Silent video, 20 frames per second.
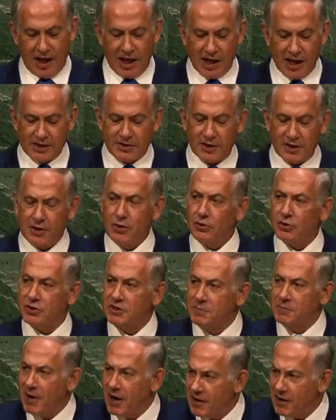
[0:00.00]
It's in your
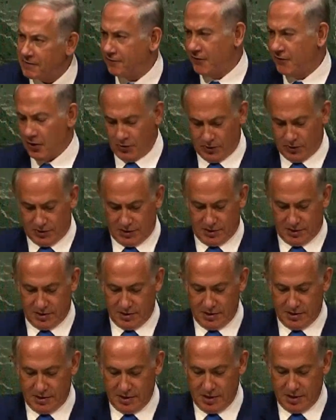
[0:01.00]
smartphones
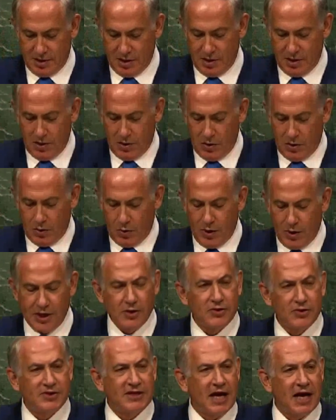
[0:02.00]
when
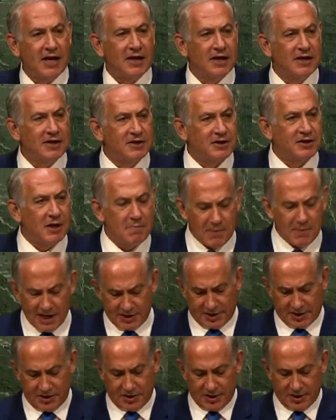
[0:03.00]
you send instant
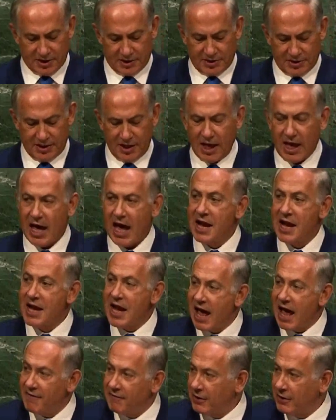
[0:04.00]
messages and
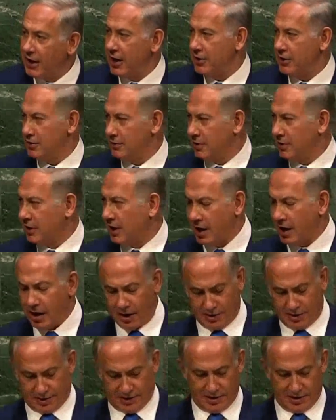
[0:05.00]
navigate your
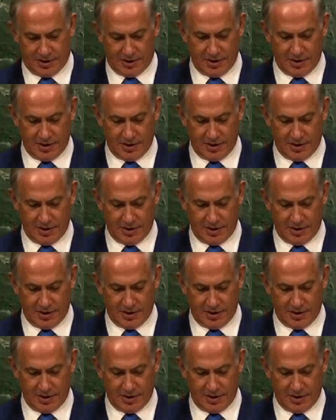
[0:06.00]
cars.